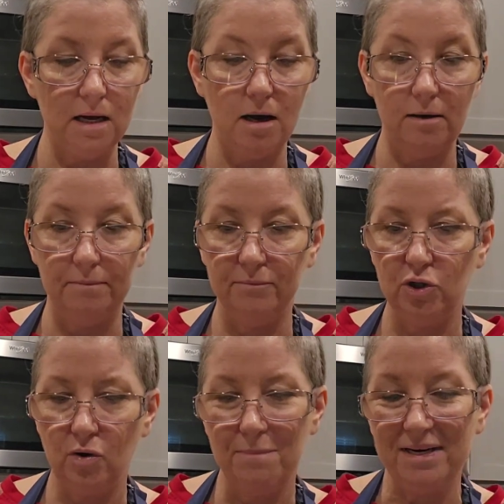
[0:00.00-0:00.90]
So
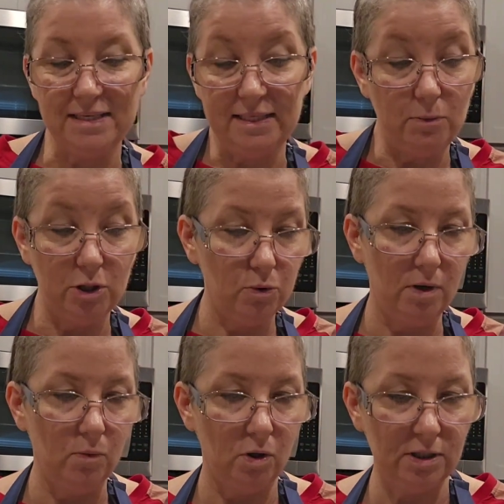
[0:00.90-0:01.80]
I'm going to see which
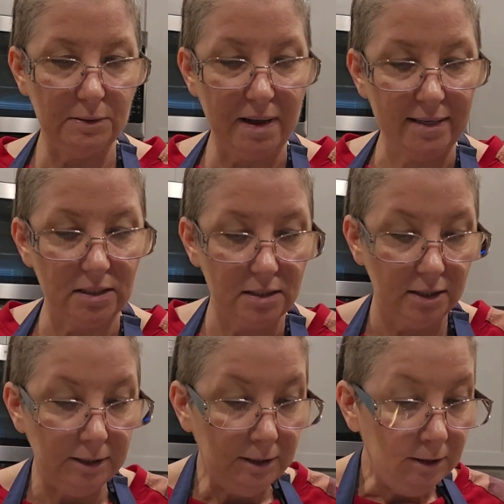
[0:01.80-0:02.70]
one works best.
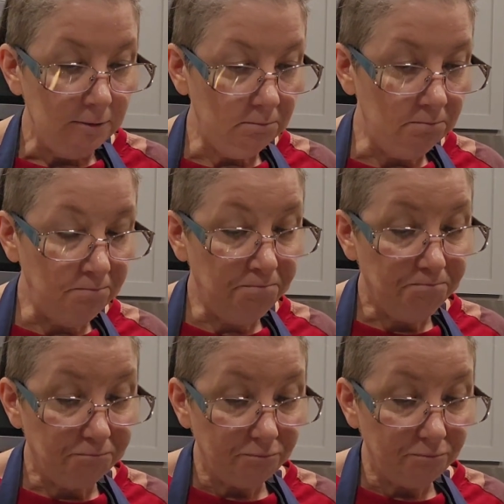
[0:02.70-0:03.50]
I'm